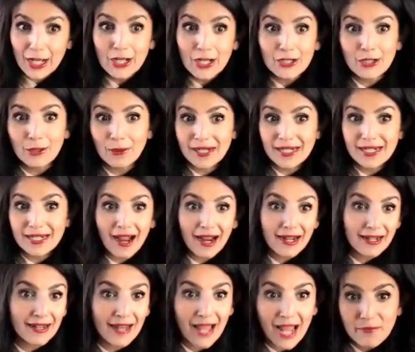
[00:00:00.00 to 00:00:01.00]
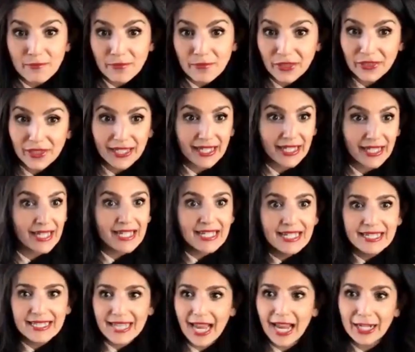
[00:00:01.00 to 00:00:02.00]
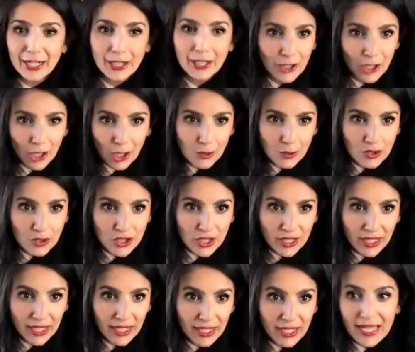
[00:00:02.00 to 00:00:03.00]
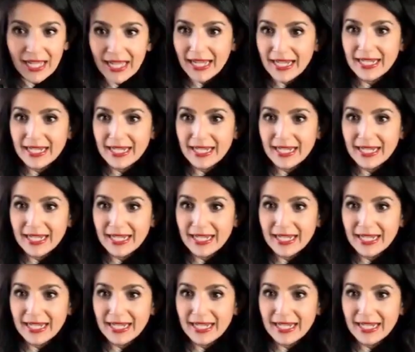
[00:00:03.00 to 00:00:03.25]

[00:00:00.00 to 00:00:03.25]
So a 9 in empathy, 10 in coaching,